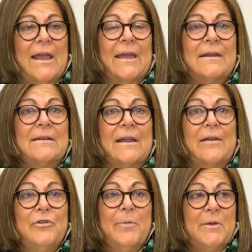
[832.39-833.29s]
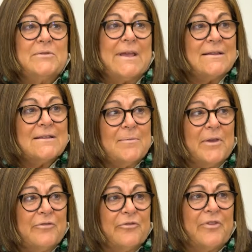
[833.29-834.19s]
and everybody was
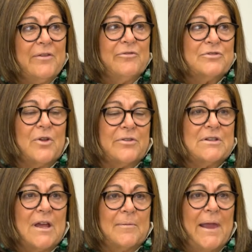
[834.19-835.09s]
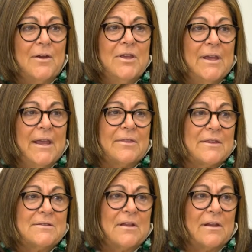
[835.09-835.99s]
asking me for favors all the time. How do you get
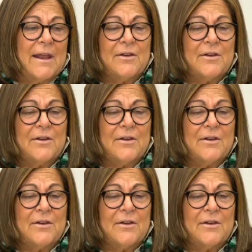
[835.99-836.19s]
this done?